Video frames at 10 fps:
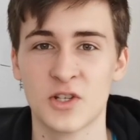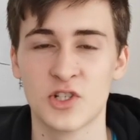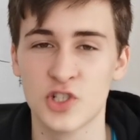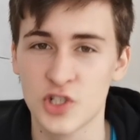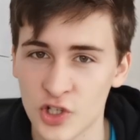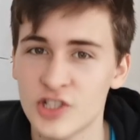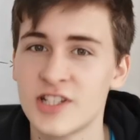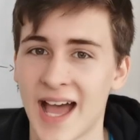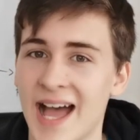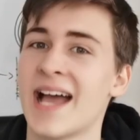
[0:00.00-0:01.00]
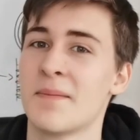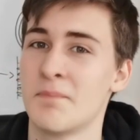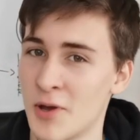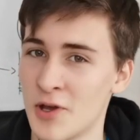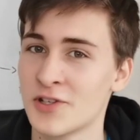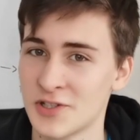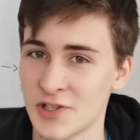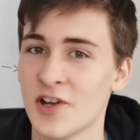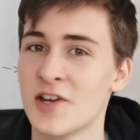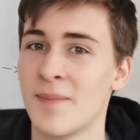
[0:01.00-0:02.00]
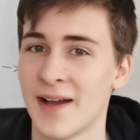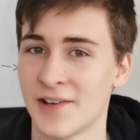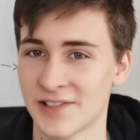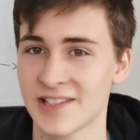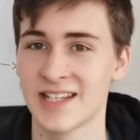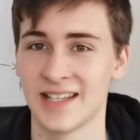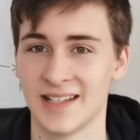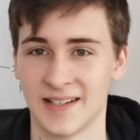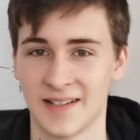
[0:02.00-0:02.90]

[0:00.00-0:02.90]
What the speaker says: should I put down biology?